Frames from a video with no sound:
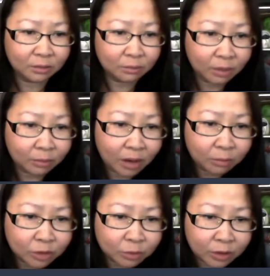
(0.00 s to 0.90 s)
My
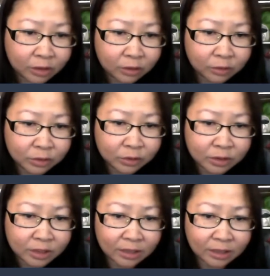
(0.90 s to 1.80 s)
mom was one of those who
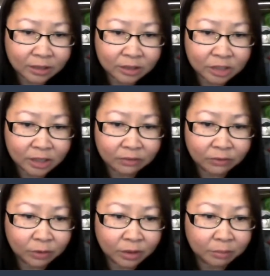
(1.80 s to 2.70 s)
said that she had
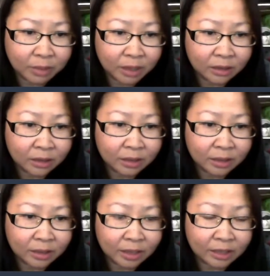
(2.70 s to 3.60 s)
voted mail-in
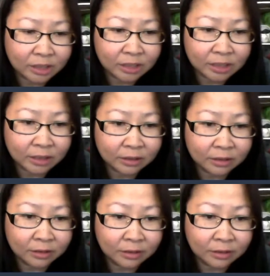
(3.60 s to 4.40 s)
and she didn't.